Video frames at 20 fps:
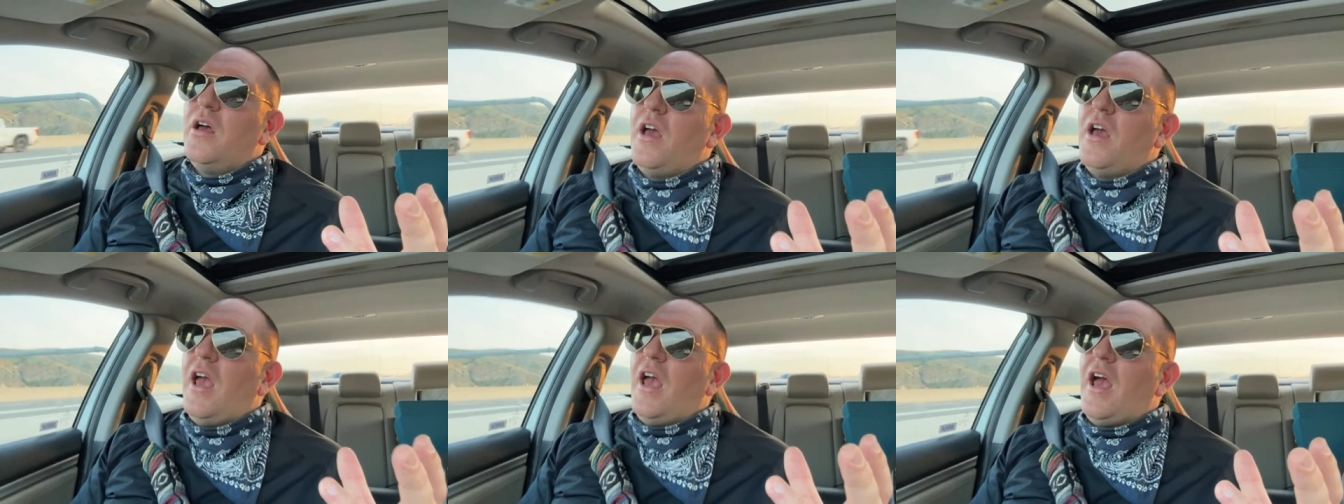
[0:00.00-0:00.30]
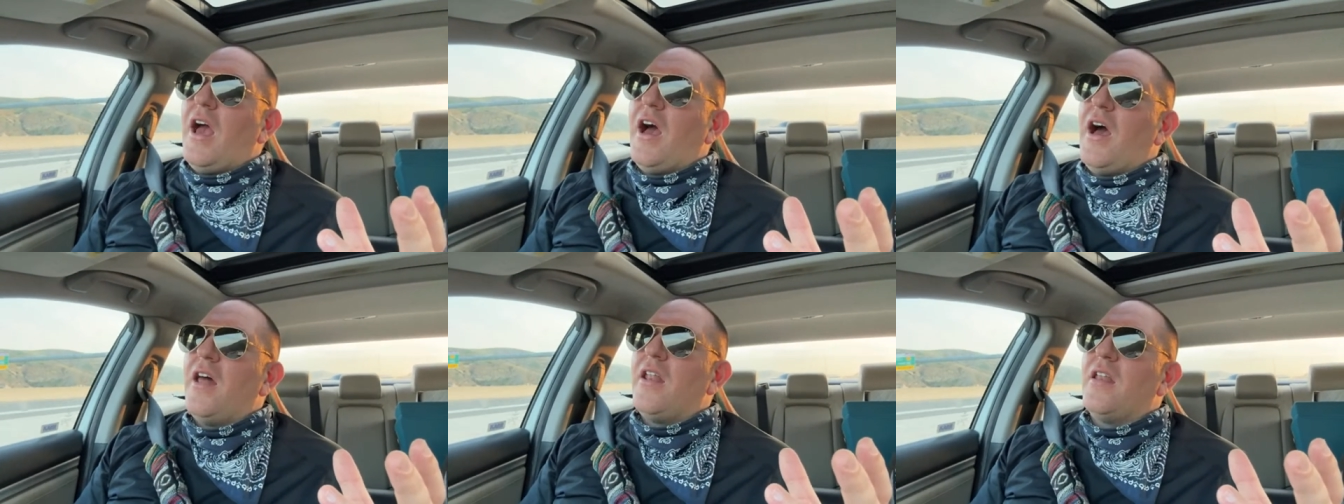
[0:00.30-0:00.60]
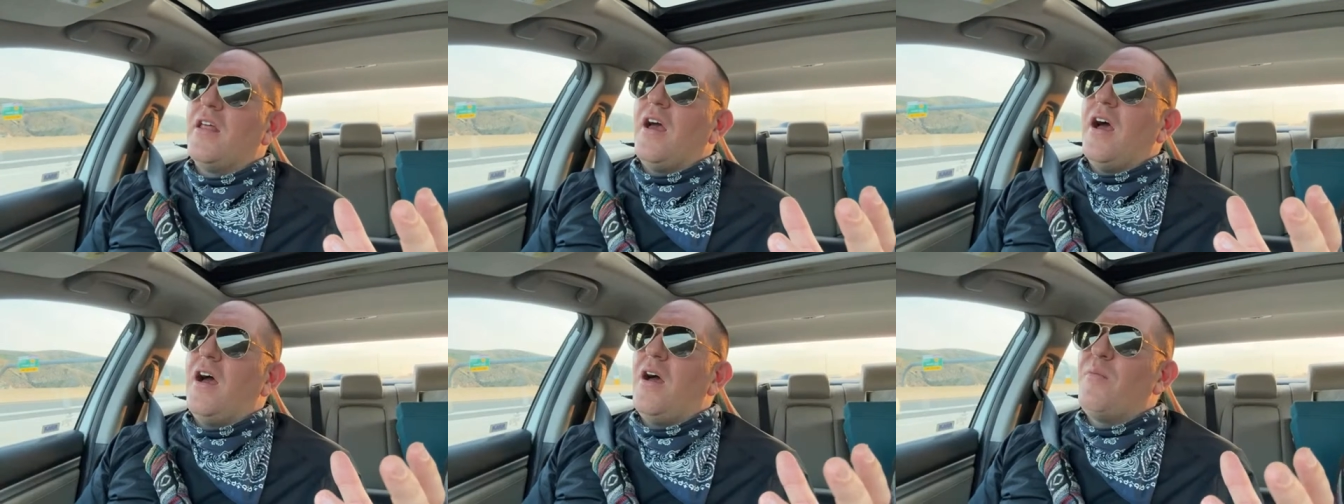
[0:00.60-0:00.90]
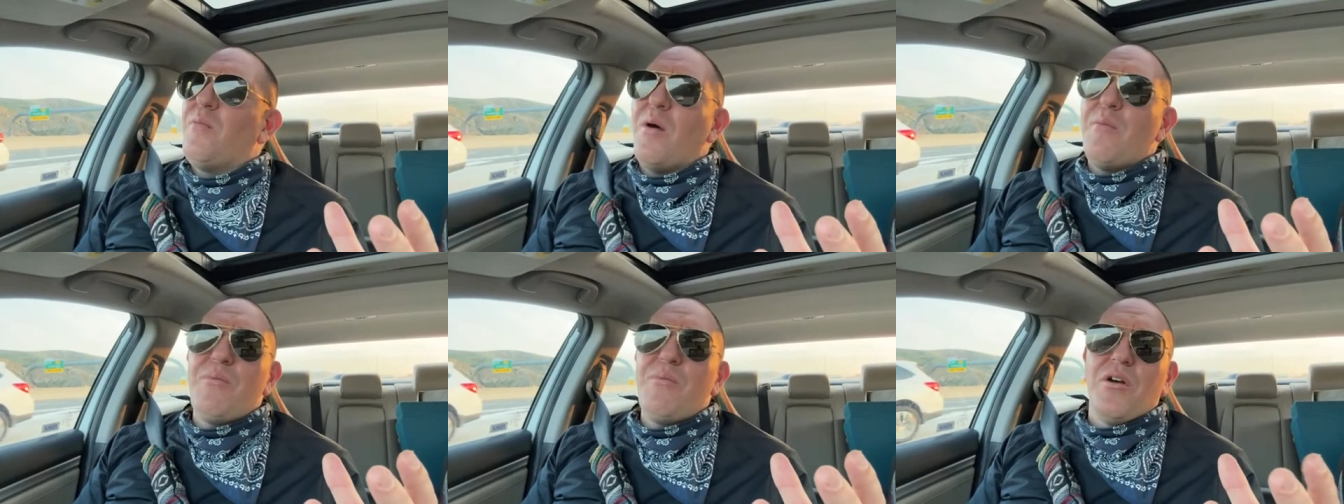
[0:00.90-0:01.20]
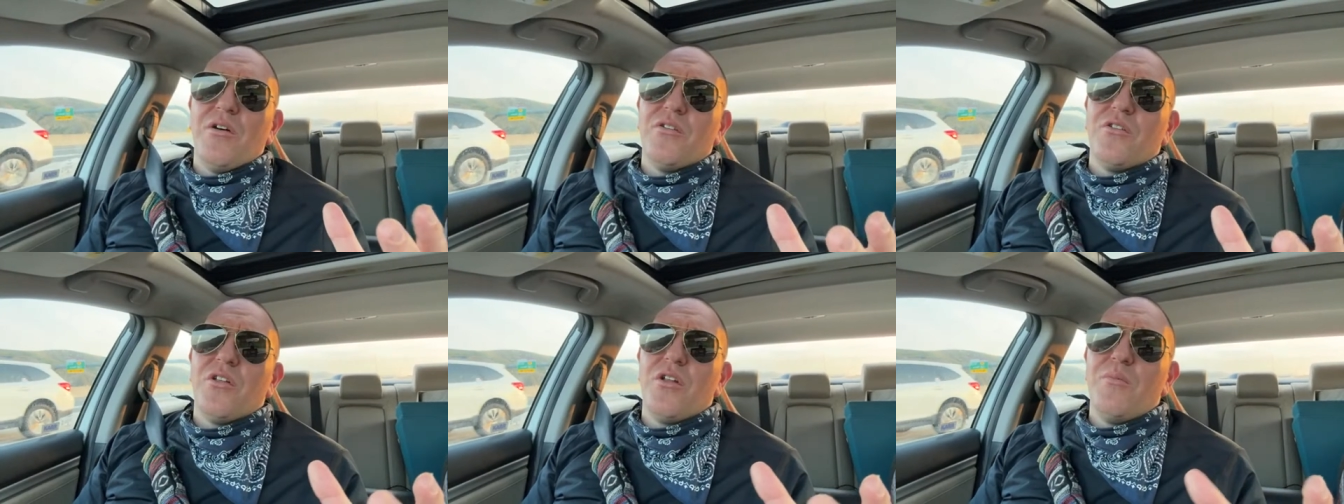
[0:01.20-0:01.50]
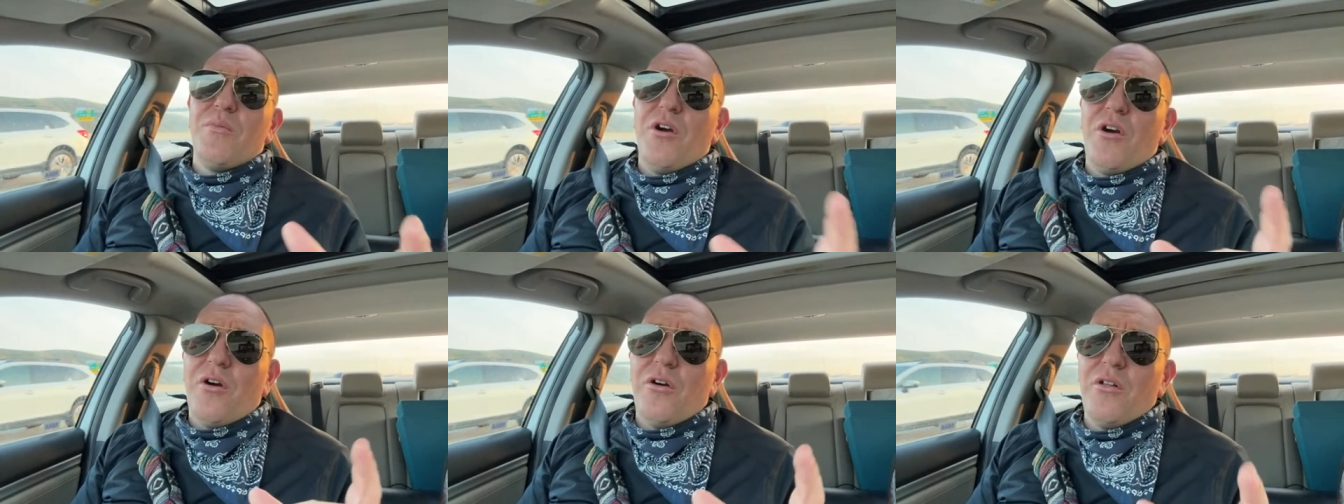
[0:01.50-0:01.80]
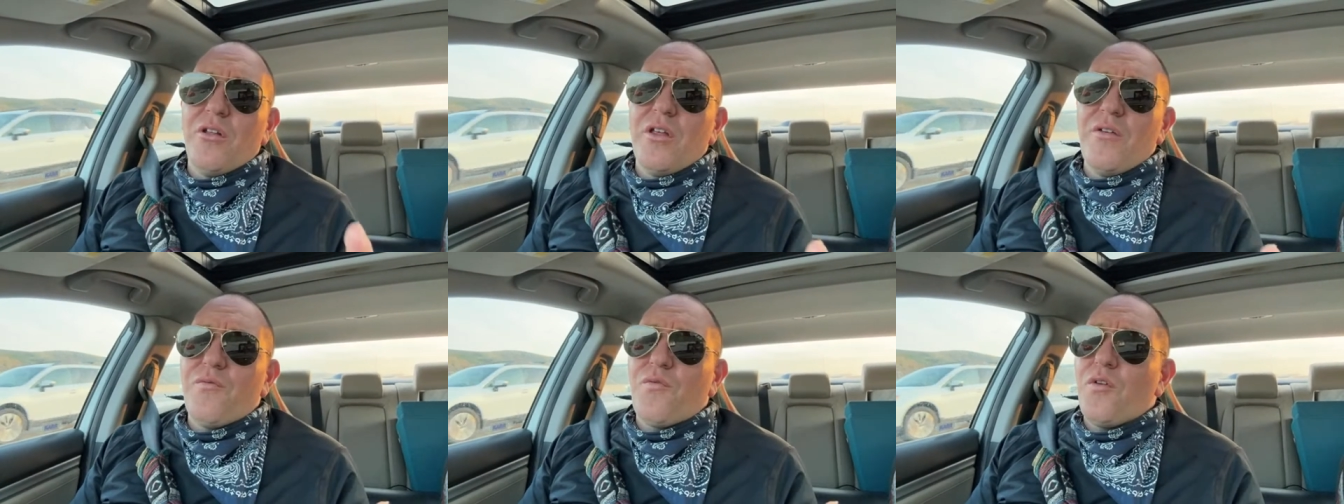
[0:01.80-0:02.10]
And it might be a little bit
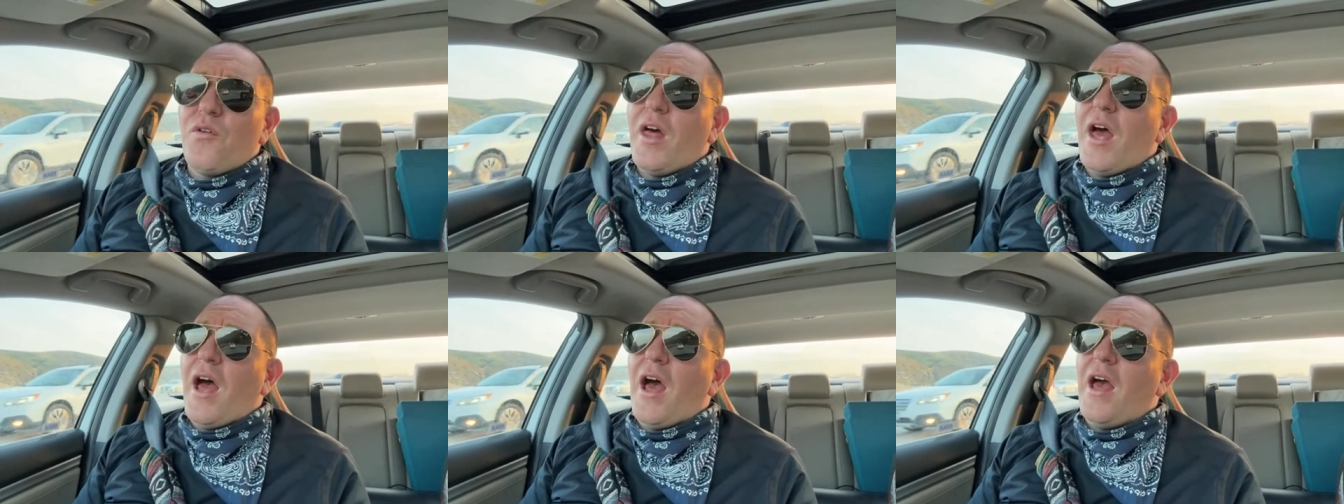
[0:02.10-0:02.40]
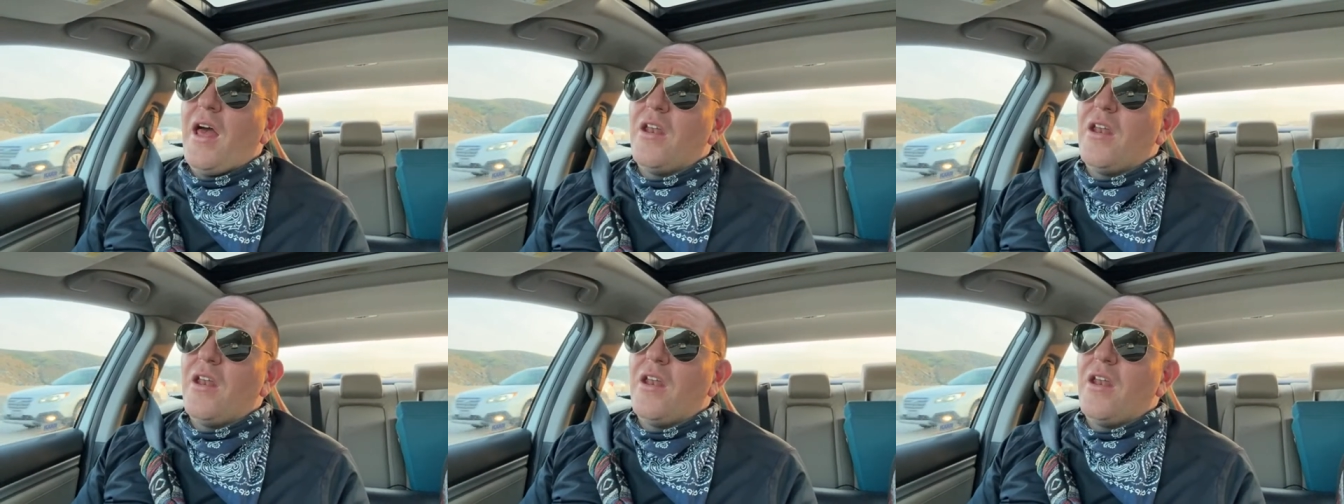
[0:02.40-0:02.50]
early for that.